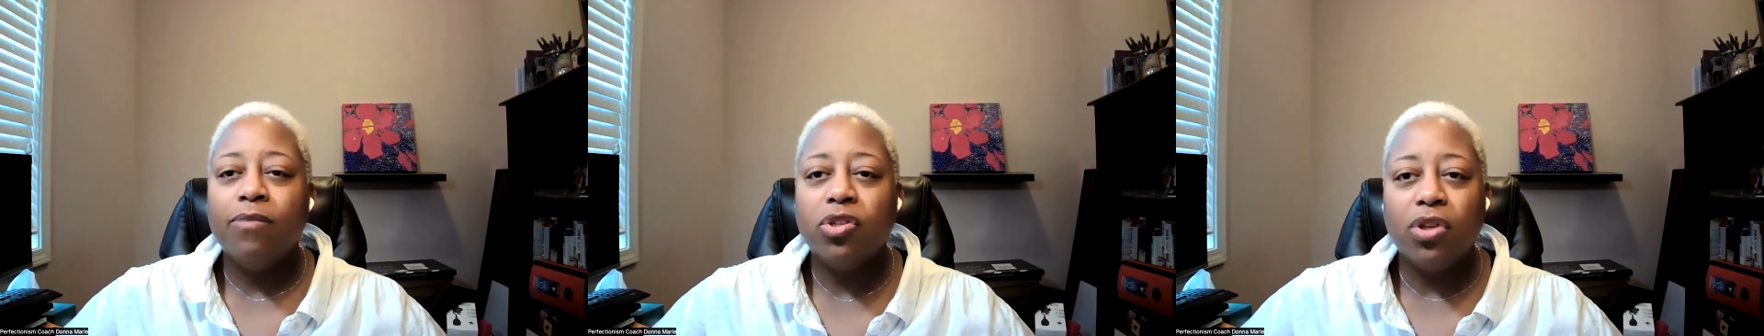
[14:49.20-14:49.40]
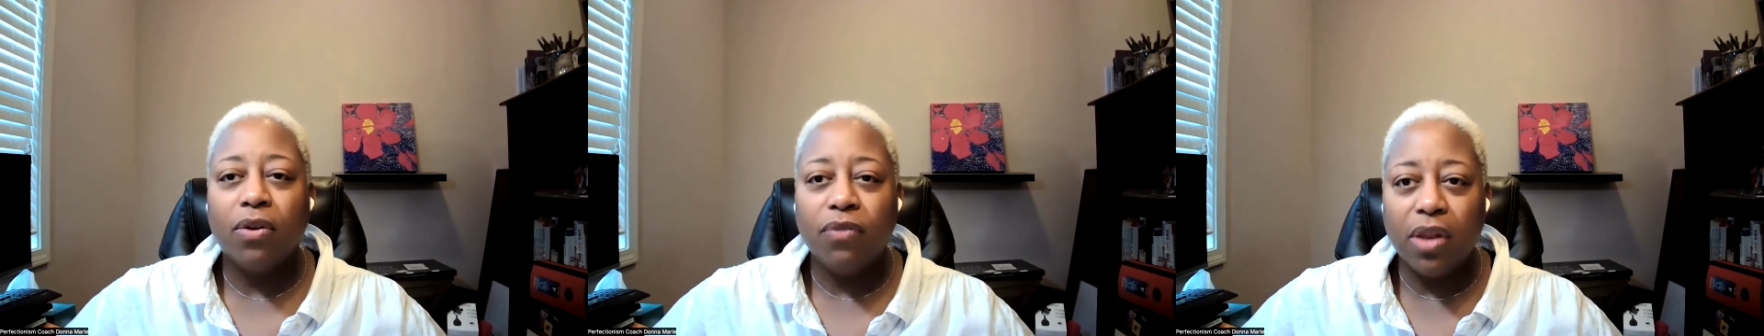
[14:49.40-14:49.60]

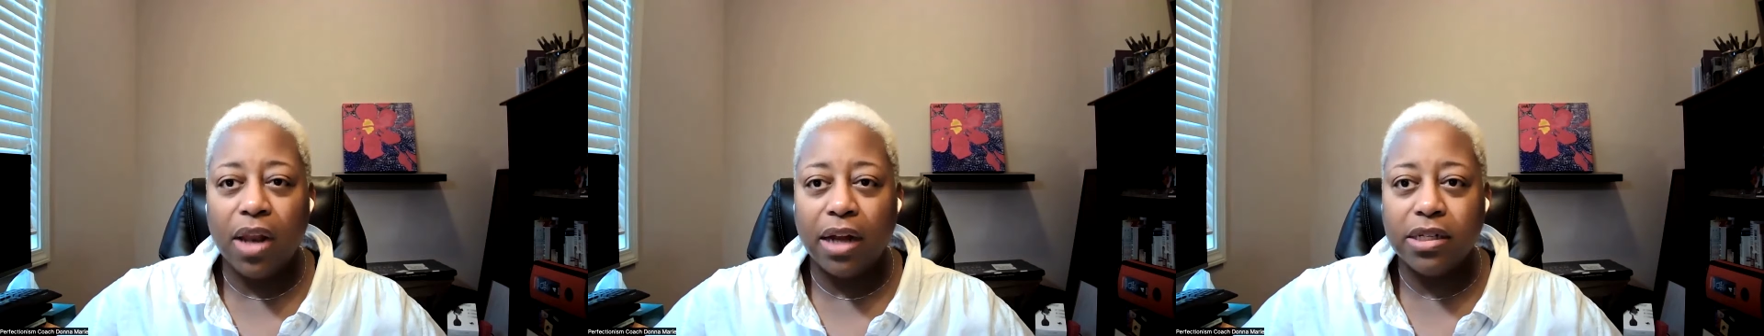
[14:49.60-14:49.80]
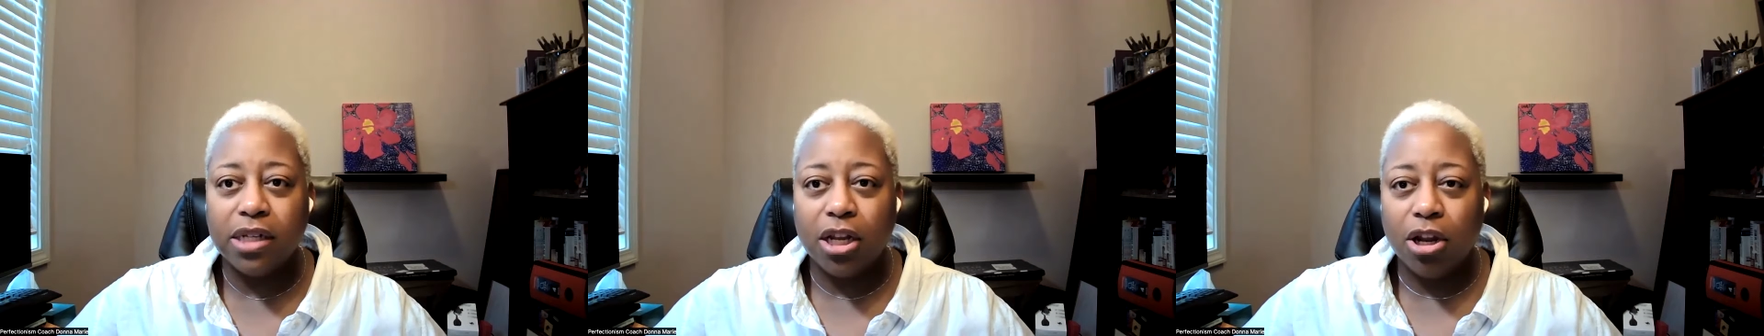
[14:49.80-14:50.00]
So if you'd
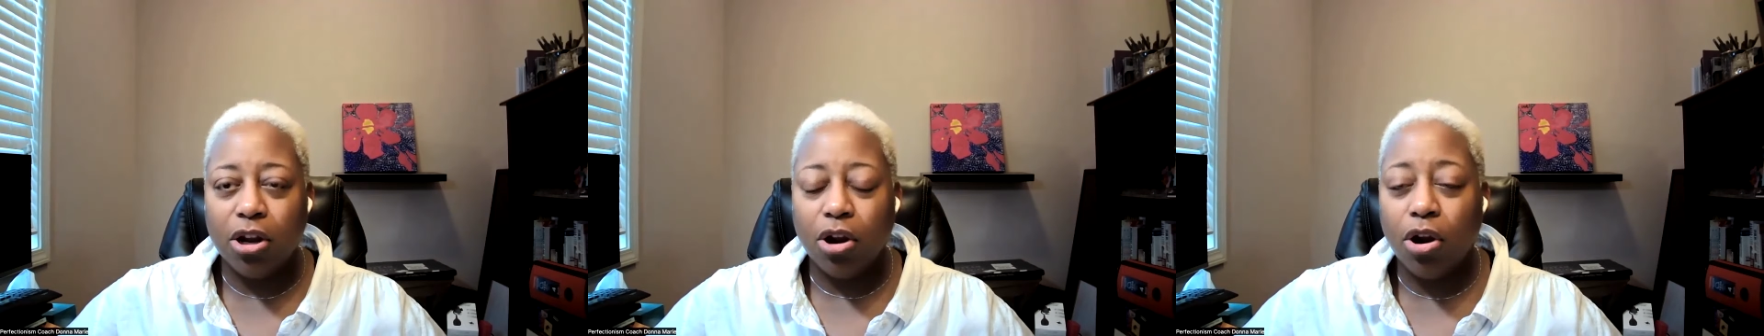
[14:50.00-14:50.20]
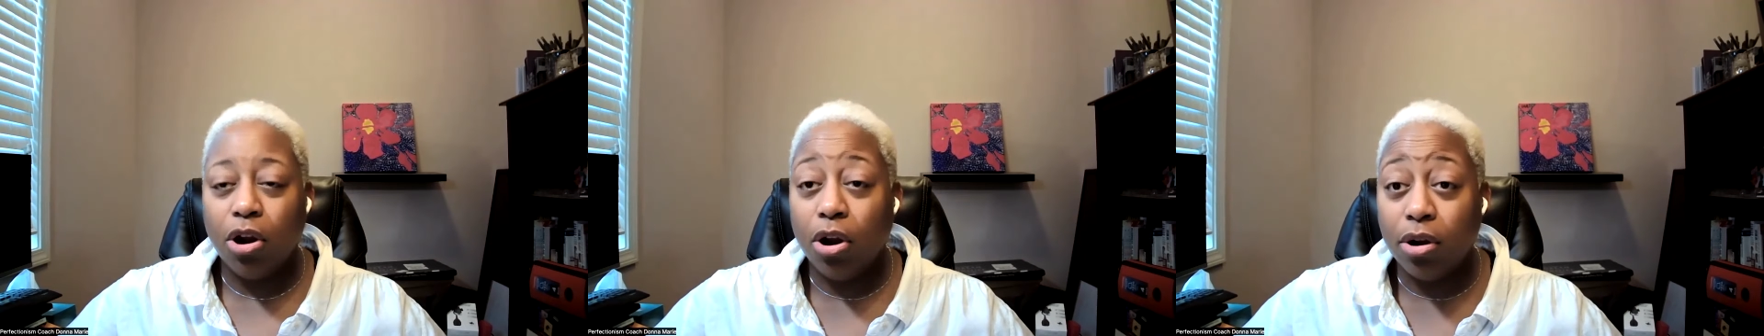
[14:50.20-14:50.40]
like to
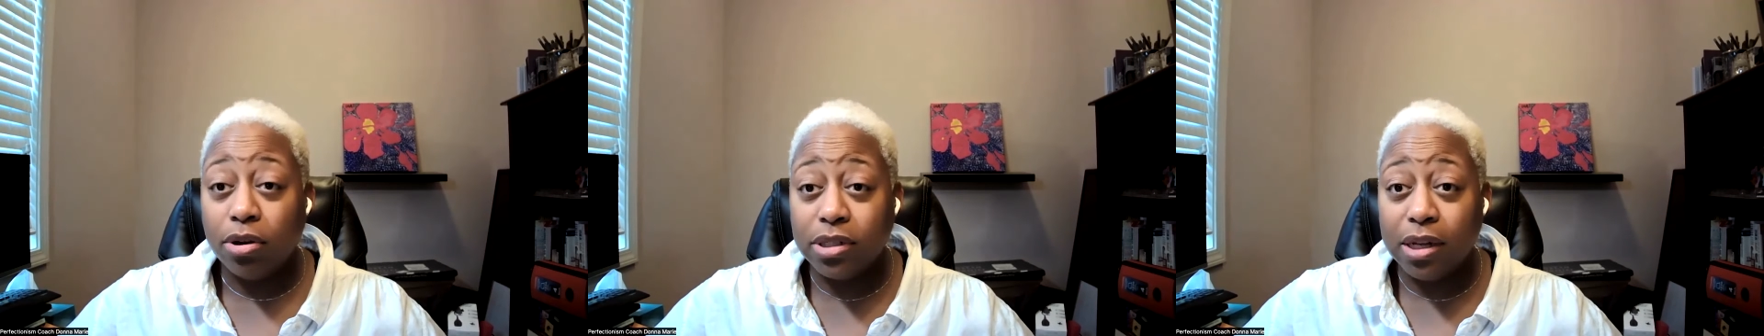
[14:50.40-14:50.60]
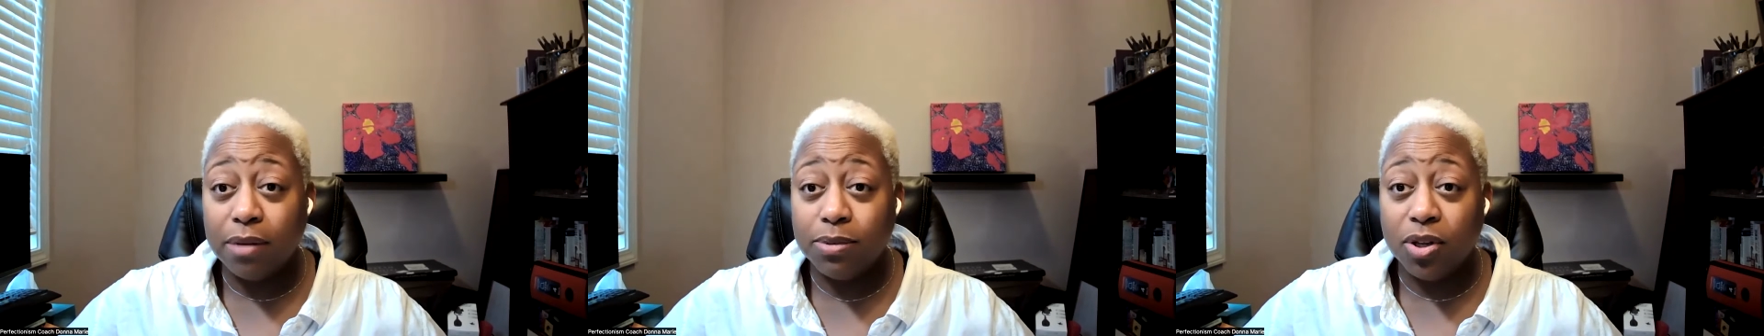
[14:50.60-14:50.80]
hear her
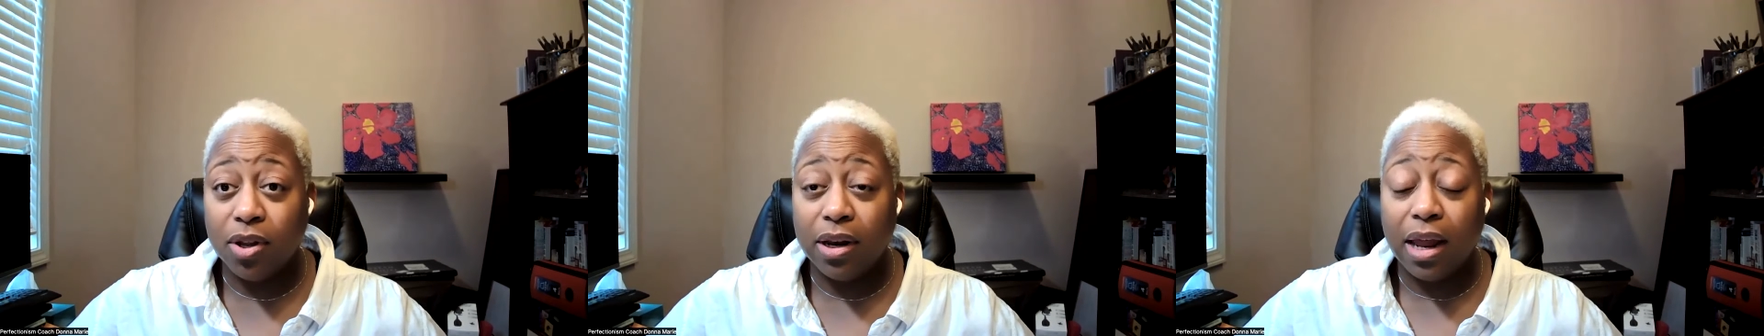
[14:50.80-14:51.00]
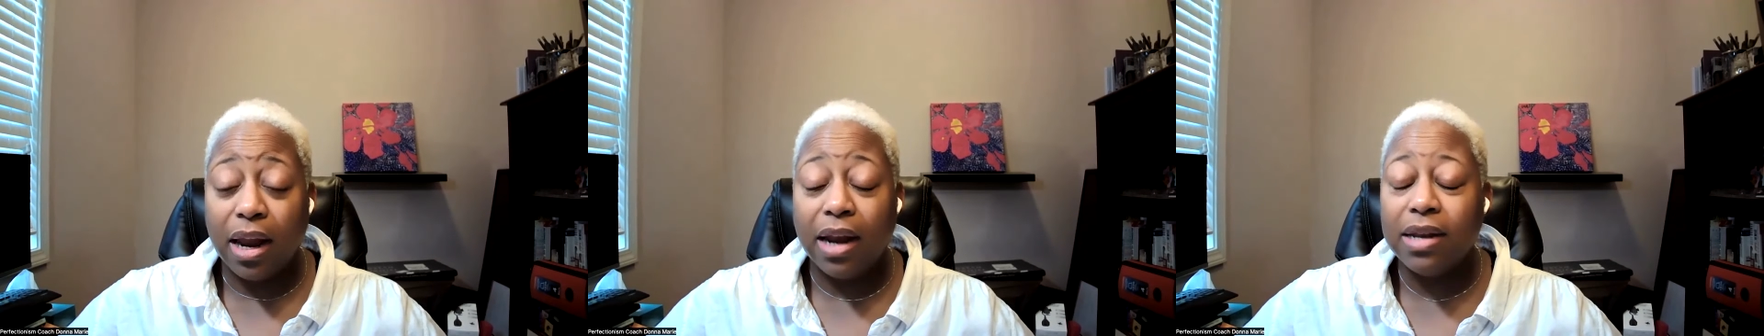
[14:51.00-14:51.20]
tips on that,